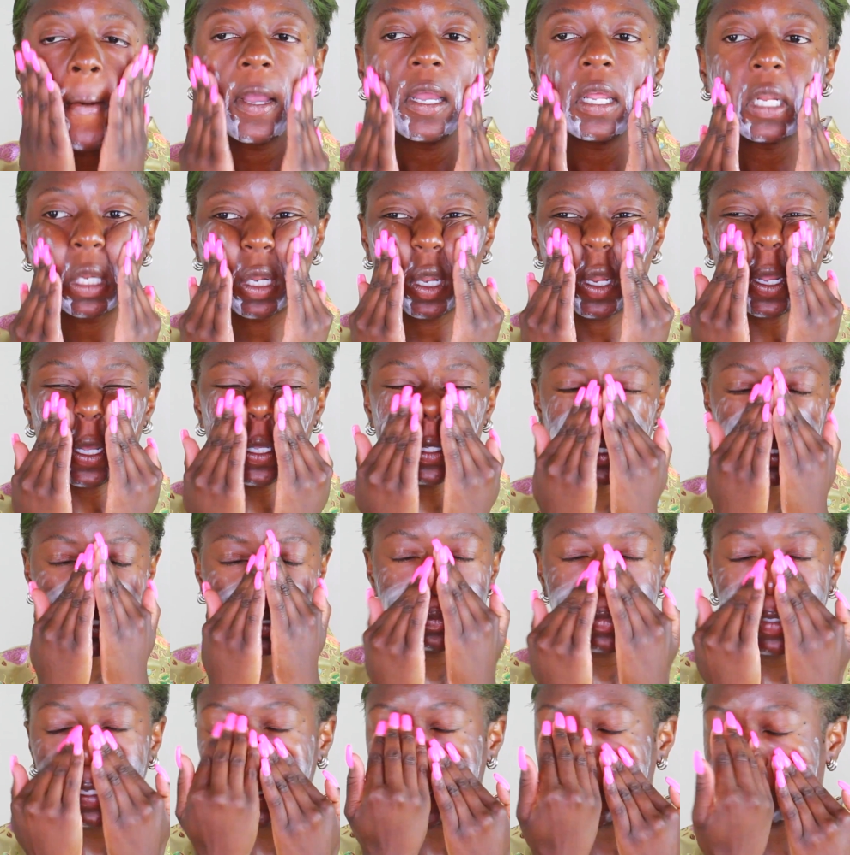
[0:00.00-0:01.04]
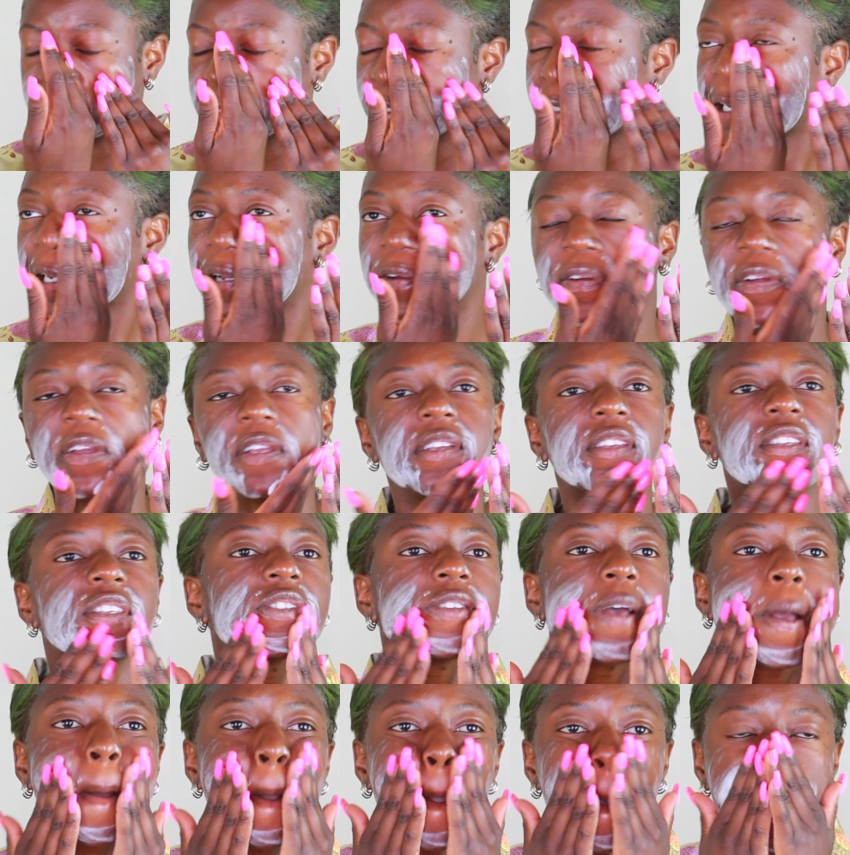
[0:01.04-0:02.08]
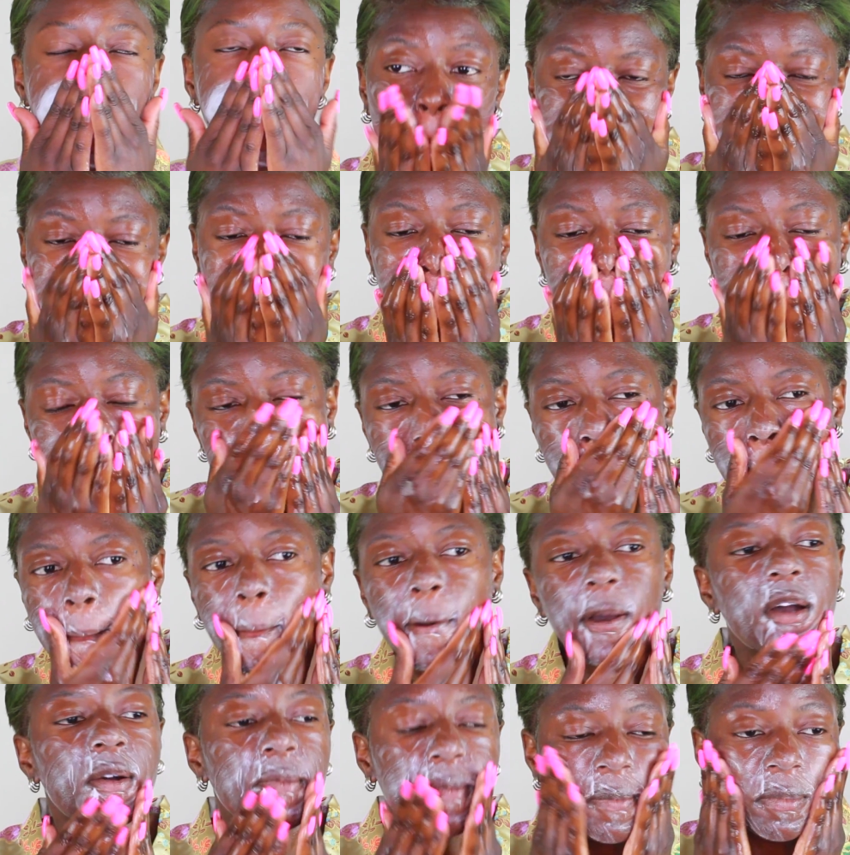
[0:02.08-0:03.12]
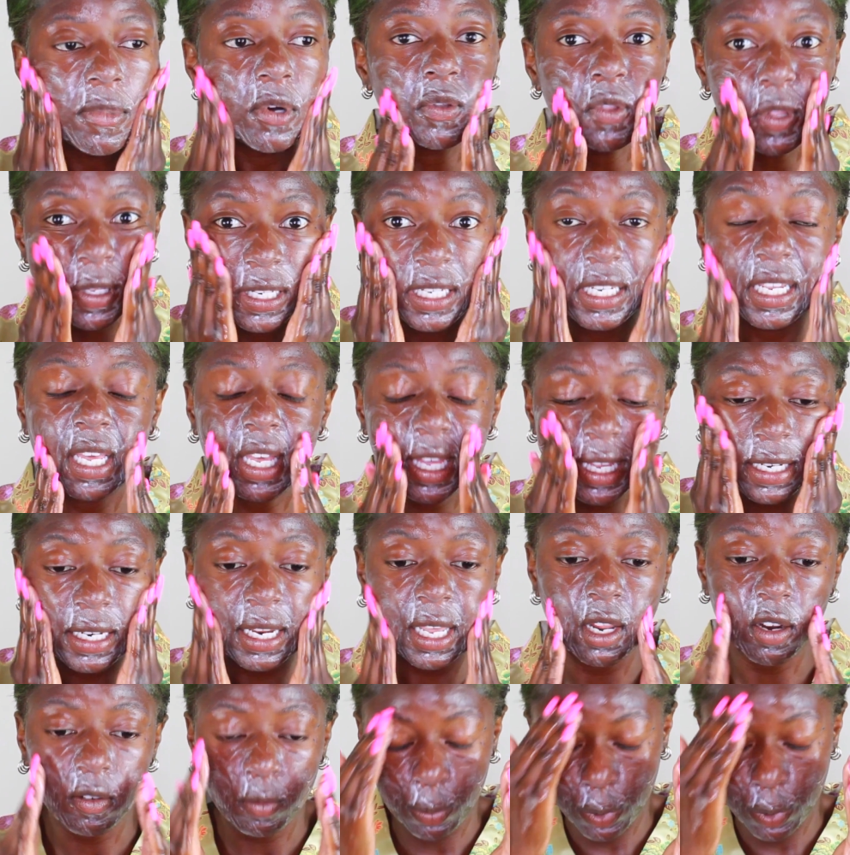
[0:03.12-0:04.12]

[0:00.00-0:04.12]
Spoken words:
It does smell like cherries. Both day and night.